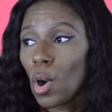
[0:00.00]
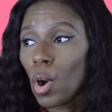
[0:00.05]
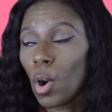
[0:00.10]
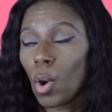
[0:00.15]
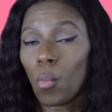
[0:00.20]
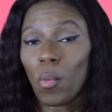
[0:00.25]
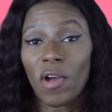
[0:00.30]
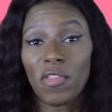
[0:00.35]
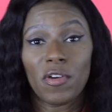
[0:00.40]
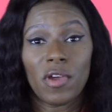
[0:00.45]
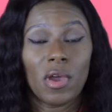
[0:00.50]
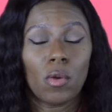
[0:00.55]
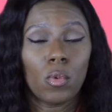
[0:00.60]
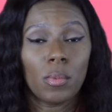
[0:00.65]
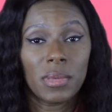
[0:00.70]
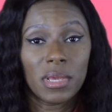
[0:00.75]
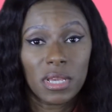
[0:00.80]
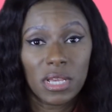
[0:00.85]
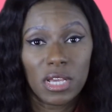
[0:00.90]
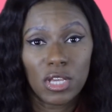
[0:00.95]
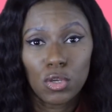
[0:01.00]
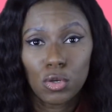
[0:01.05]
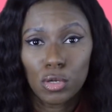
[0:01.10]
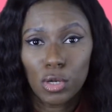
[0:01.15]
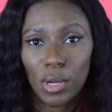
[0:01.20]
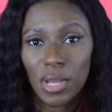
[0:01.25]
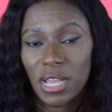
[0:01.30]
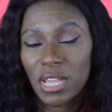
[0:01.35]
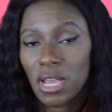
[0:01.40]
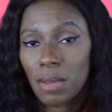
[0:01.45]
or whether it would be, you
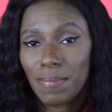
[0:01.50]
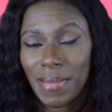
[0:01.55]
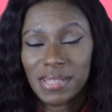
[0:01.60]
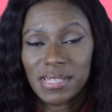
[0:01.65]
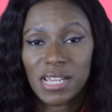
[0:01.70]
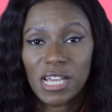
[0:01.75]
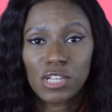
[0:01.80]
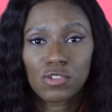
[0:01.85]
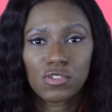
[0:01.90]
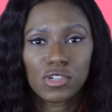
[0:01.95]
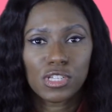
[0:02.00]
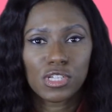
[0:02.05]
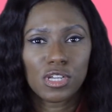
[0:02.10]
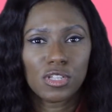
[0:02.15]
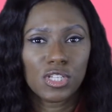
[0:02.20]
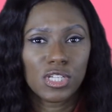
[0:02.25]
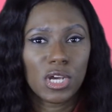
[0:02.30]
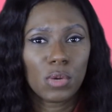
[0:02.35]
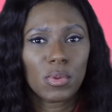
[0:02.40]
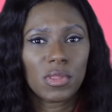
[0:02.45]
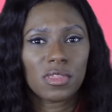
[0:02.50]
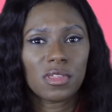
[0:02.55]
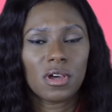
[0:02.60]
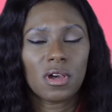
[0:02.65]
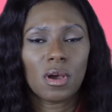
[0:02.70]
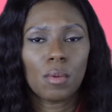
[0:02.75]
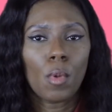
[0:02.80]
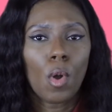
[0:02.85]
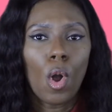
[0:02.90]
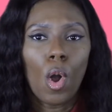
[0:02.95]
know, in your best interest to deal with
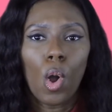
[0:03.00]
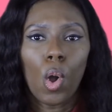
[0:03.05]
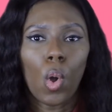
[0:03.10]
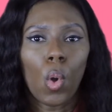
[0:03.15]
them,